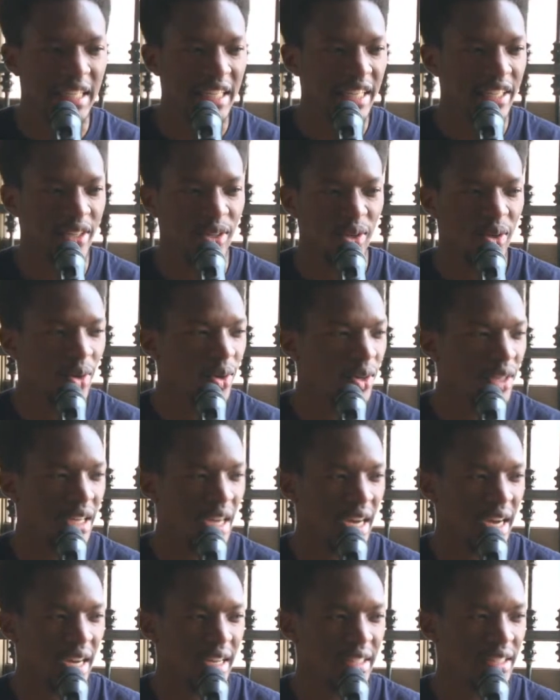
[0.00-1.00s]
you know
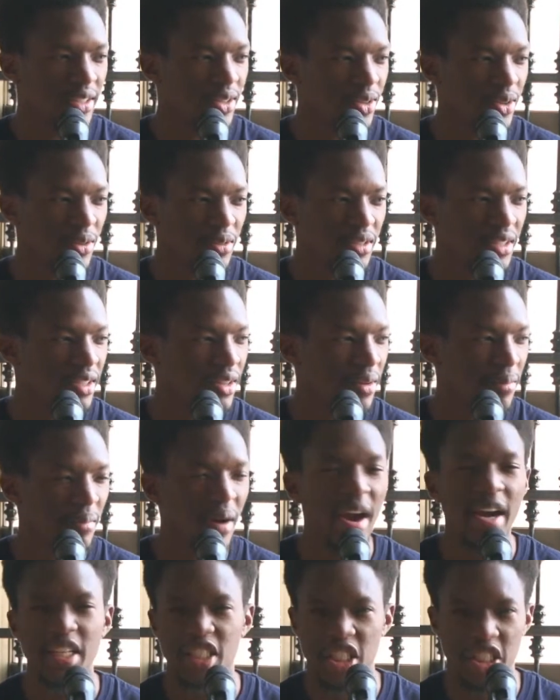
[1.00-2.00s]
uh, you know you know
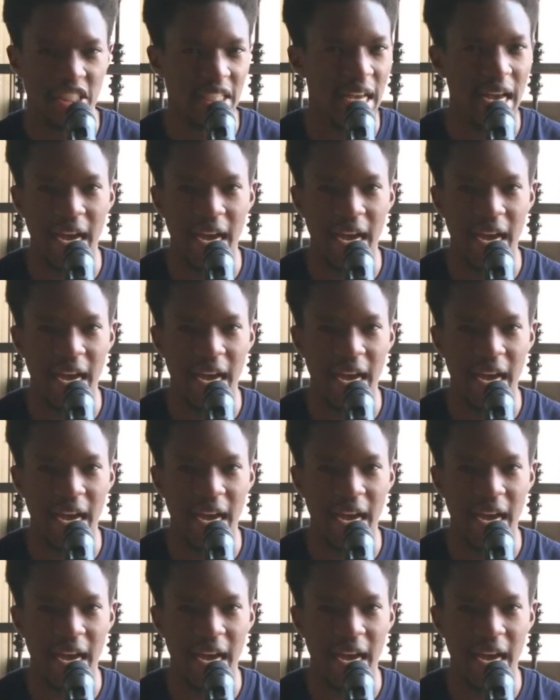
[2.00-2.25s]
marriages are